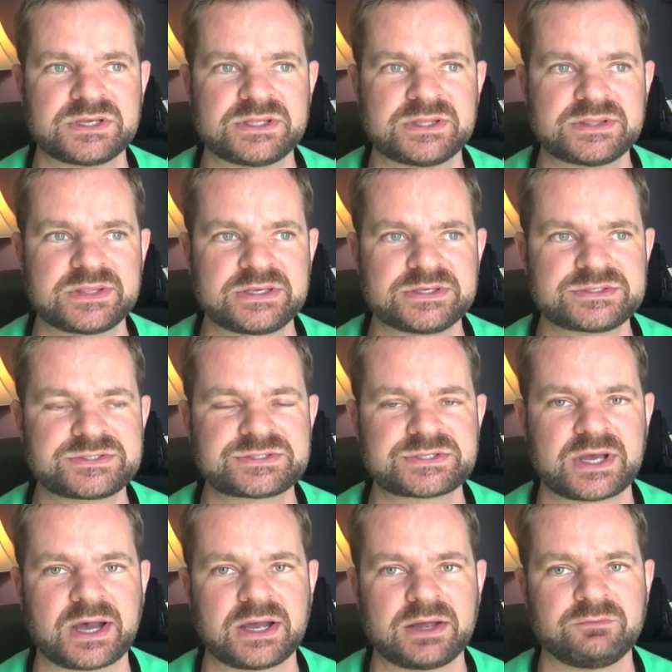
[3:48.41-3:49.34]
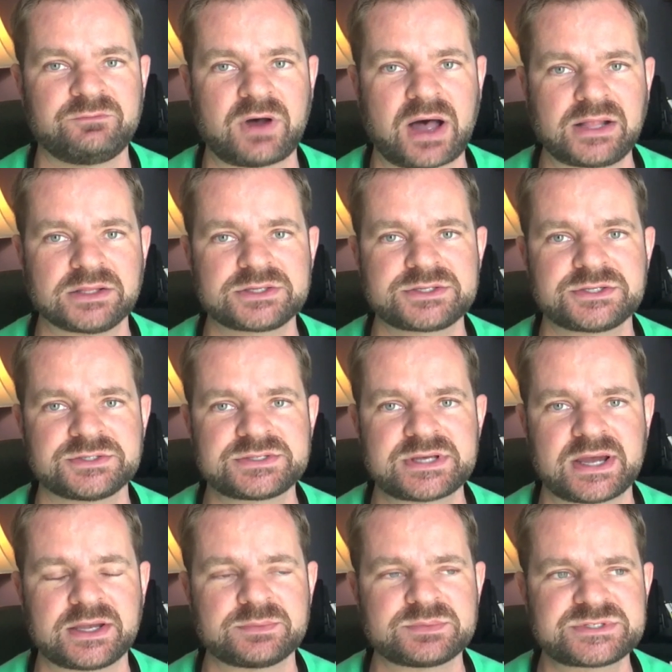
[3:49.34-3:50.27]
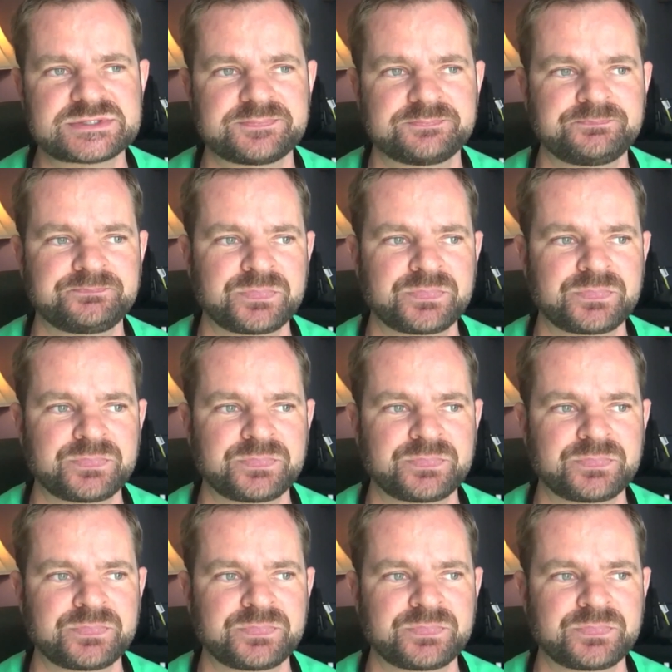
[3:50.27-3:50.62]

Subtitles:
in these volatile times.